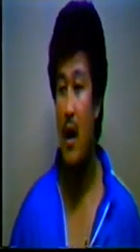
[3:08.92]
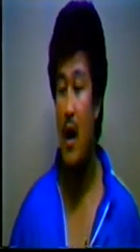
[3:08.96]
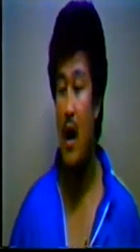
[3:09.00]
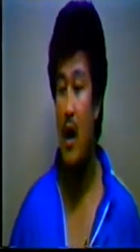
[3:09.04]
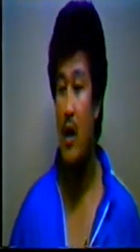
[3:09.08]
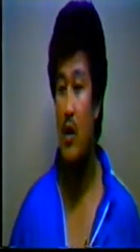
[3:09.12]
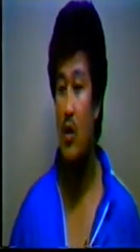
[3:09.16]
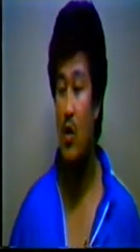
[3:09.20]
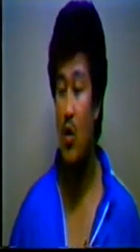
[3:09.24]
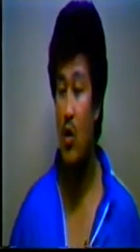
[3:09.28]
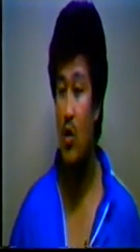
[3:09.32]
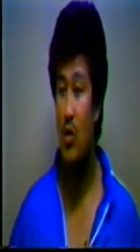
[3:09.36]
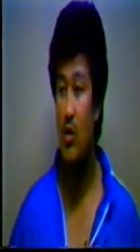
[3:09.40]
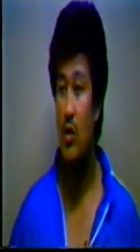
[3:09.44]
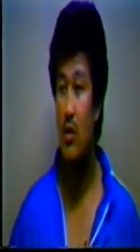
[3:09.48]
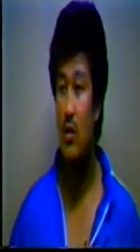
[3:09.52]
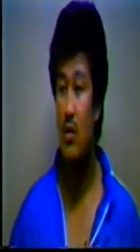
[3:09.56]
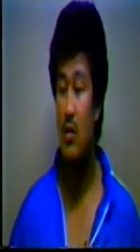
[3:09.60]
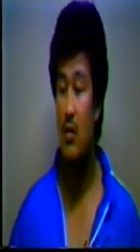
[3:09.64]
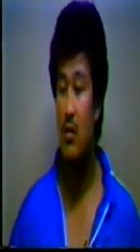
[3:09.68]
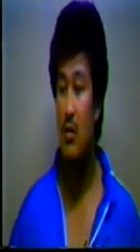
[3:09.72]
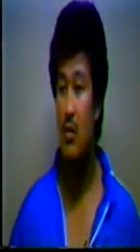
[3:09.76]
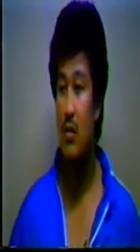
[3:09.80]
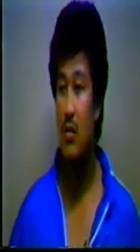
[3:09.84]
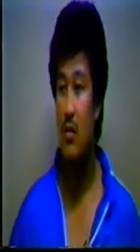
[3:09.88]

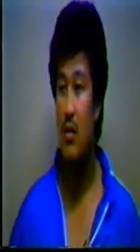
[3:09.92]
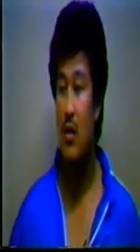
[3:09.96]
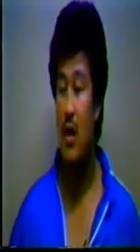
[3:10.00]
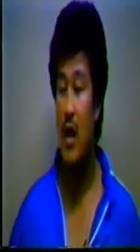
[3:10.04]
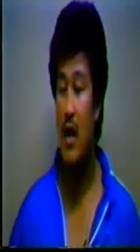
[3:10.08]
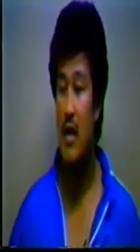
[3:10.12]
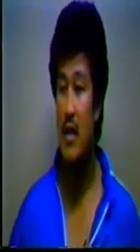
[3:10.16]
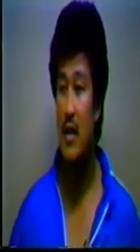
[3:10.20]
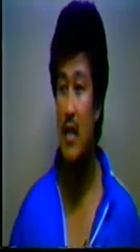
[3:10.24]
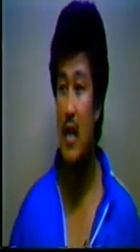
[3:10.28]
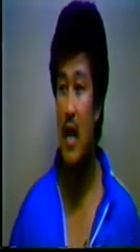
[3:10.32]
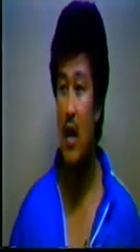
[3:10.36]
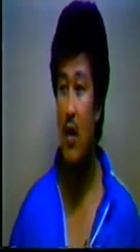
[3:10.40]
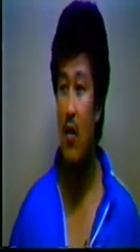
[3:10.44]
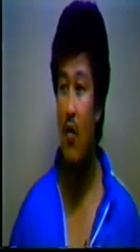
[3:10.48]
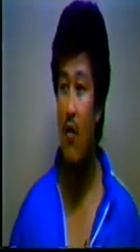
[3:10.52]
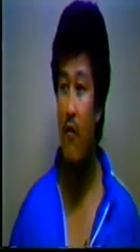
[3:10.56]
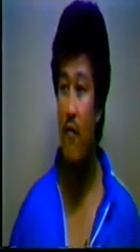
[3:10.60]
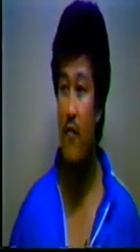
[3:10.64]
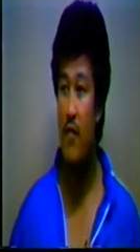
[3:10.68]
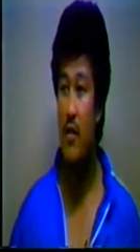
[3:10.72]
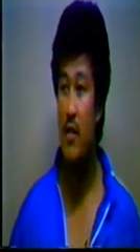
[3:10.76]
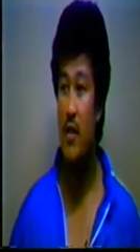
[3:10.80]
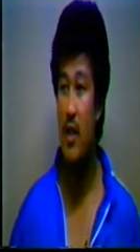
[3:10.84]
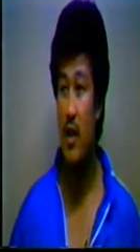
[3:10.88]
I start off
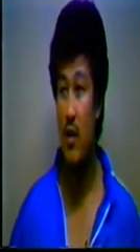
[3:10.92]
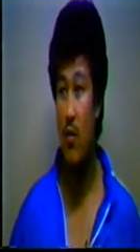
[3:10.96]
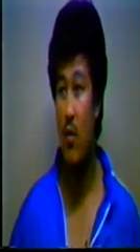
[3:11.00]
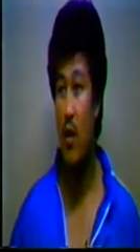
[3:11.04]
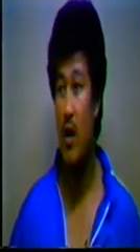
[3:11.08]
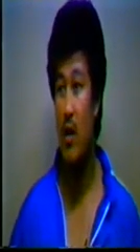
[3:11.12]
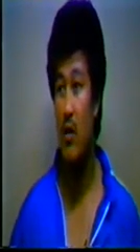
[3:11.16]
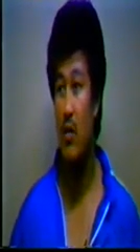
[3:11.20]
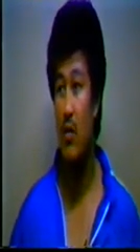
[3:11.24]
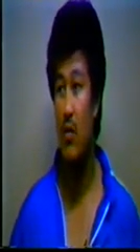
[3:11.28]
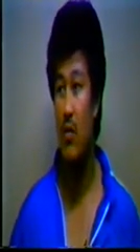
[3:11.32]
with Taekwondo.